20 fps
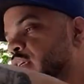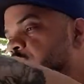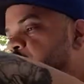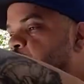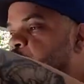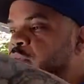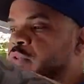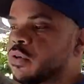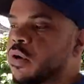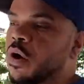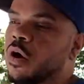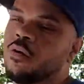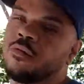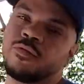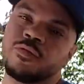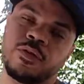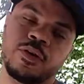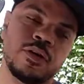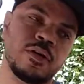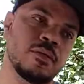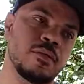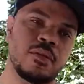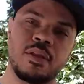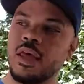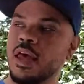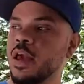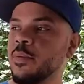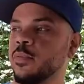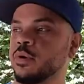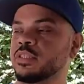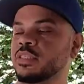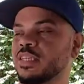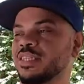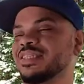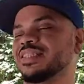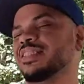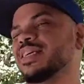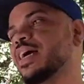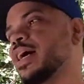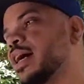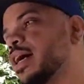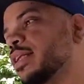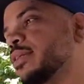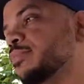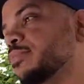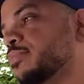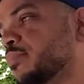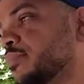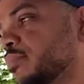is what's on foot and what's inside.